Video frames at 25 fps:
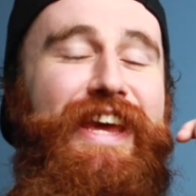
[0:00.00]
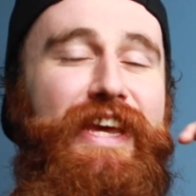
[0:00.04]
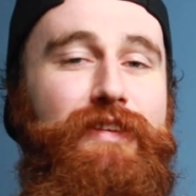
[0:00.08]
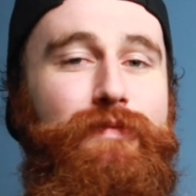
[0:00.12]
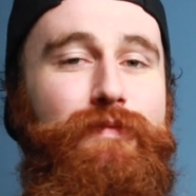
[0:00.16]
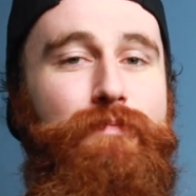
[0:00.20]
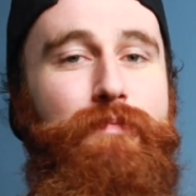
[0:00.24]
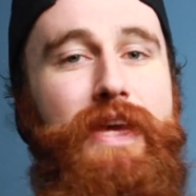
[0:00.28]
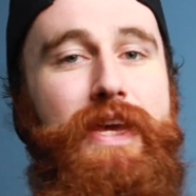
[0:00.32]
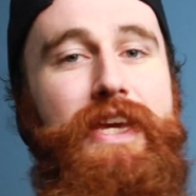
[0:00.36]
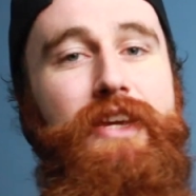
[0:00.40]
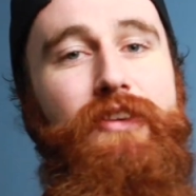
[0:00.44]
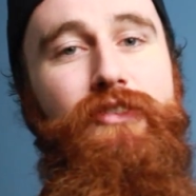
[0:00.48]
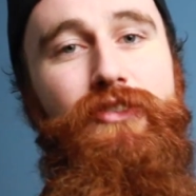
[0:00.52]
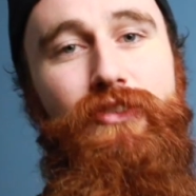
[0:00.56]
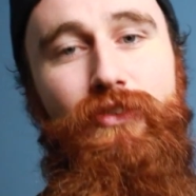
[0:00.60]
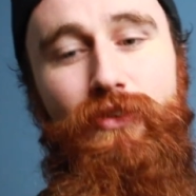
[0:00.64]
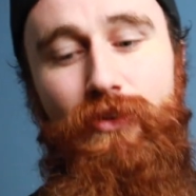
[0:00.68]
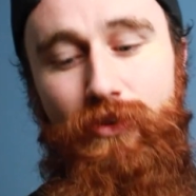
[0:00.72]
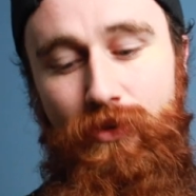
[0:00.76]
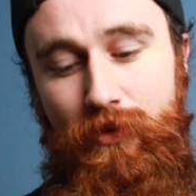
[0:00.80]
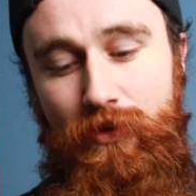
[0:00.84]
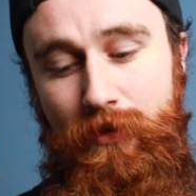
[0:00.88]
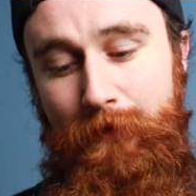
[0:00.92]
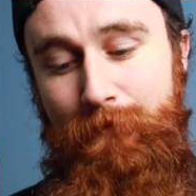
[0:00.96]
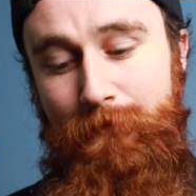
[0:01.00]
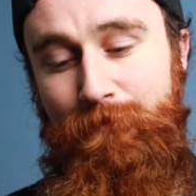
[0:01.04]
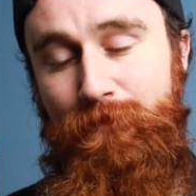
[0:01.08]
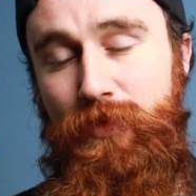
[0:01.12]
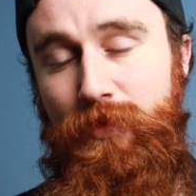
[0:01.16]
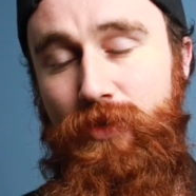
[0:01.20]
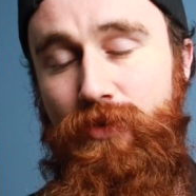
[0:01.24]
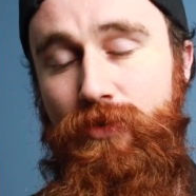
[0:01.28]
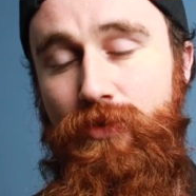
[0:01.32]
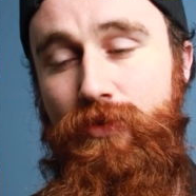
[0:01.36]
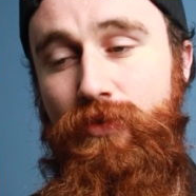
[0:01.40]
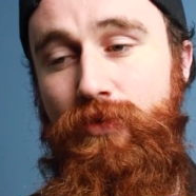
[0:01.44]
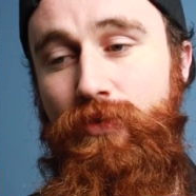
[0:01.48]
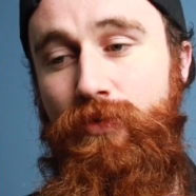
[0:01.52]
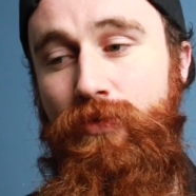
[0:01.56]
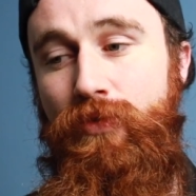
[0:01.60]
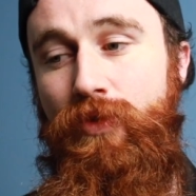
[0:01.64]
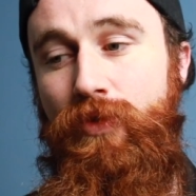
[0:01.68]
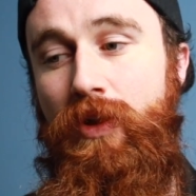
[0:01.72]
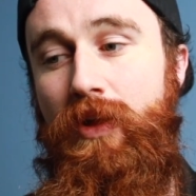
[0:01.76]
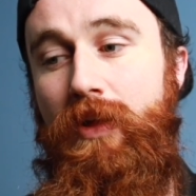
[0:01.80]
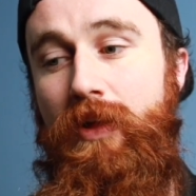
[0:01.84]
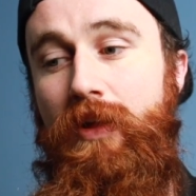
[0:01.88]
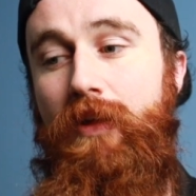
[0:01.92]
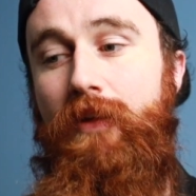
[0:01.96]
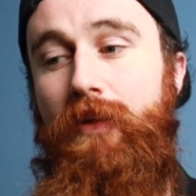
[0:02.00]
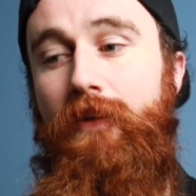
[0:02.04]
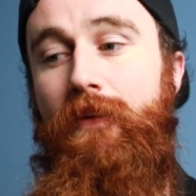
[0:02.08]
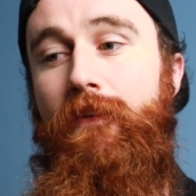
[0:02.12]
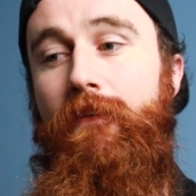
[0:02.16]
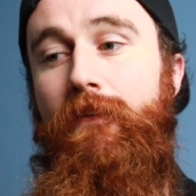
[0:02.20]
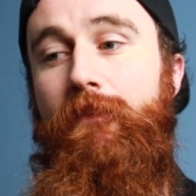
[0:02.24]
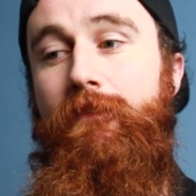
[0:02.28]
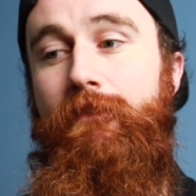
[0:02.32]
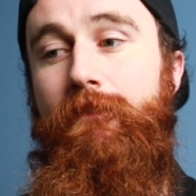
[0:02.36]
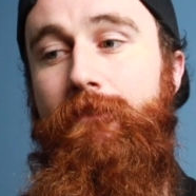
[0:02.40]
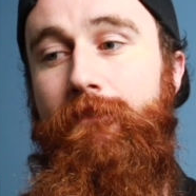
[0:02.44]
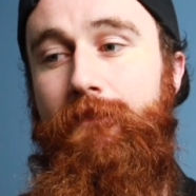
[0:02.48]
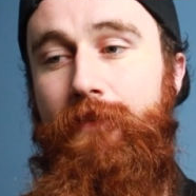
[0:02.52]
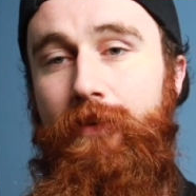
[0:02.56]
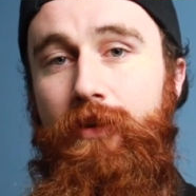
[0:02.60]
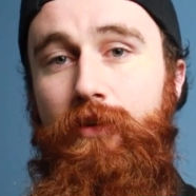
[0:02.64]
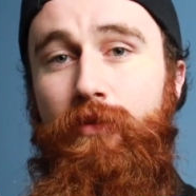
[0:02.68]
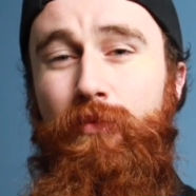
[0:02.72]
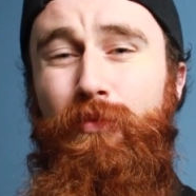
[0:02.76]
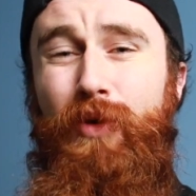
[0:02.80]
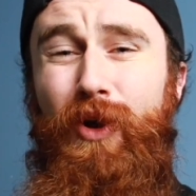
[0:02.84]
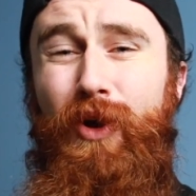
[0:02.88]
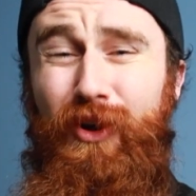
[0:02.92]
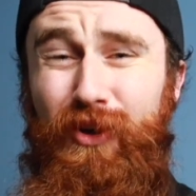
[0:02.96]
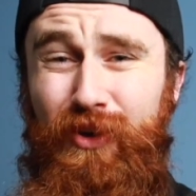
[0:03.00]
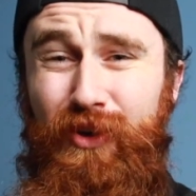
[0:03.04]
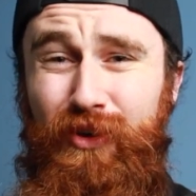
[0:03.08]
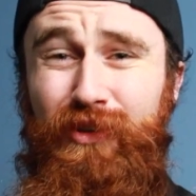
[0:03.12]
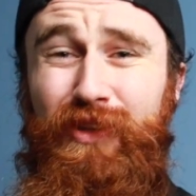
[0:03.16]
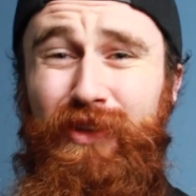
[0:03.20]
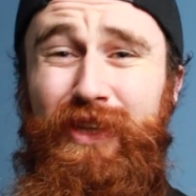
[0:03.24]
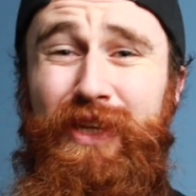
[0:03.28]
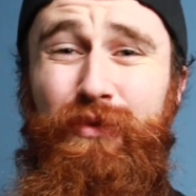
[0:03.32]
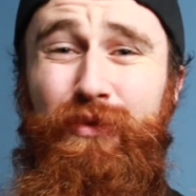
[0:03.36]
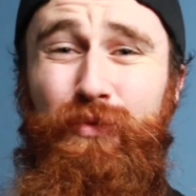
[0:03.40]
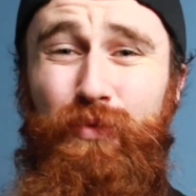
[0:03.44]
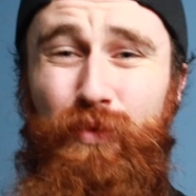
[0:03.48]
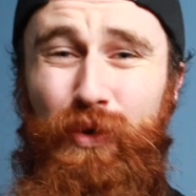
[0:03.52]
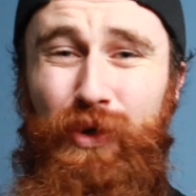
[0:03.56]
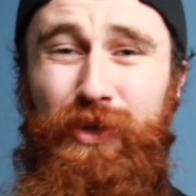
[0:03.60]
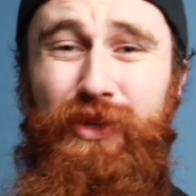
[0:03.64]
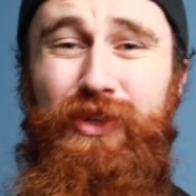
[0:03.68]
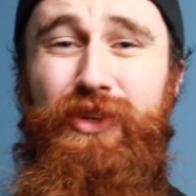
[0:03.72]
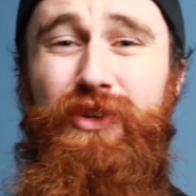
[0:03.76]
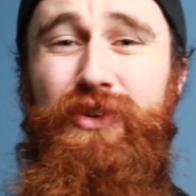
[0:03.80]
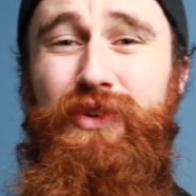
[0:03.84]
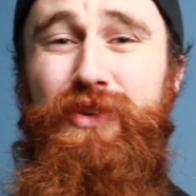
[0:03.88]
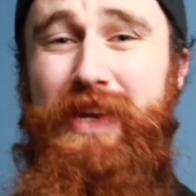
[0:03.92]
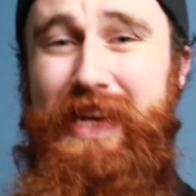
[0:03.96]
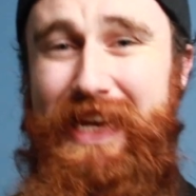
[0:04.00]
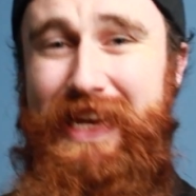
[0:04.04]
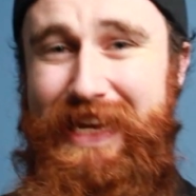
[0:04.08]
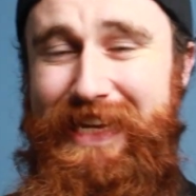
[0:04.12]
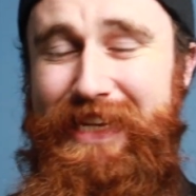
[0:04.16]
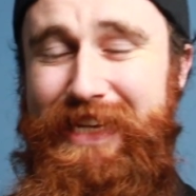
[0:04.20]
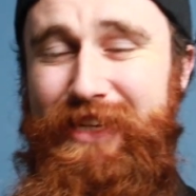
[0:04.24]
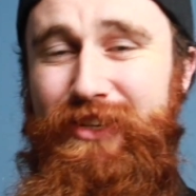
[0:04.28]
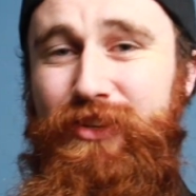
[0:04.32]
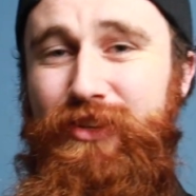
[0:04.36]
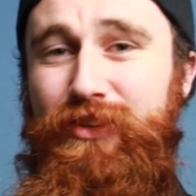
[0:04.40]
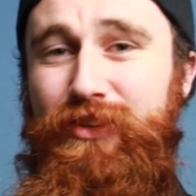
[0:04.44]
is make sure you film only what you need